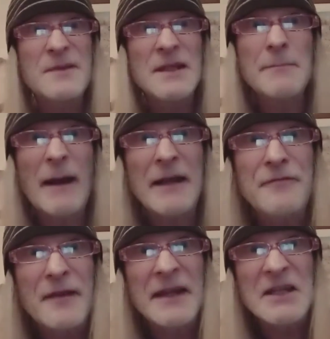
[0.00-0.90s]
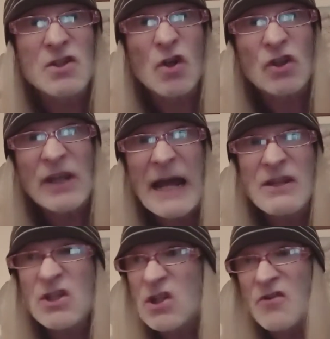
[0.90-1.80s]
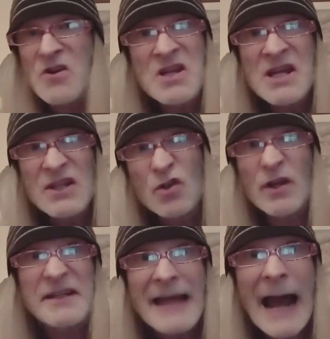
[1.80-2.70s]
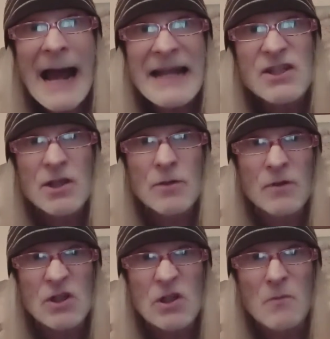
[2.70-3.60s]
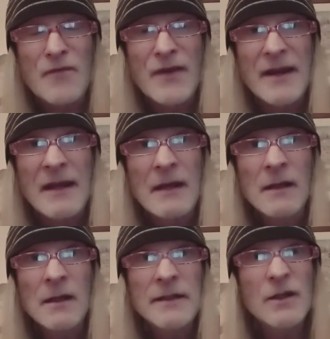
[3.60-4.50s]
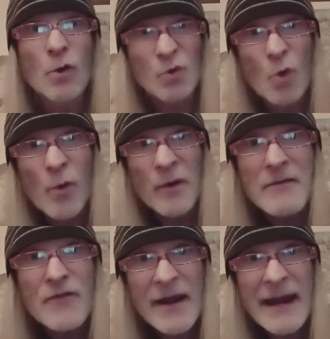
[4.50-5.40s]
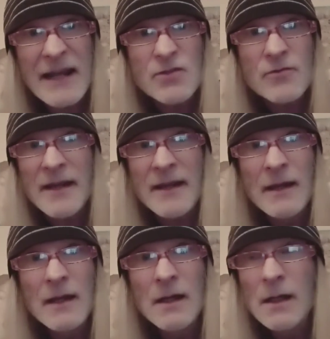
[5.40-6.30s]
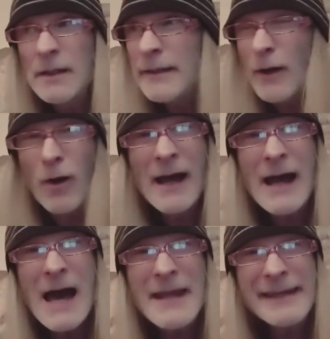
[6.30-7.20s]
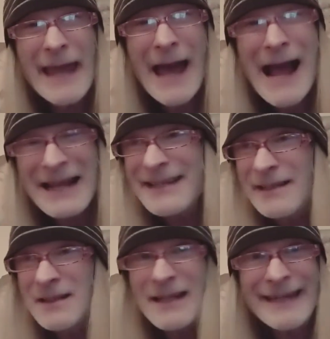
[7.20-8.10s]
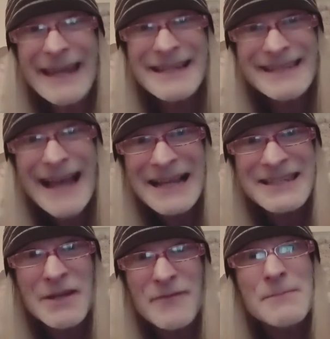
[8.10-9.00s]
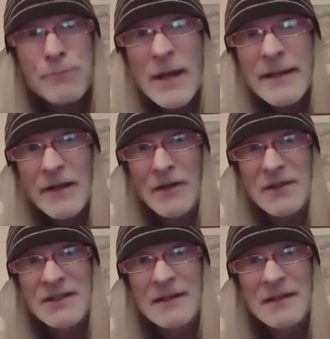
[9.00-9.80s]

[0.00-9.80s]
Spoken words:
you might think he's got cancer and he's going to die soon or something, you know, going in for an X-ray, you know, and he gets asked if he's pregnant.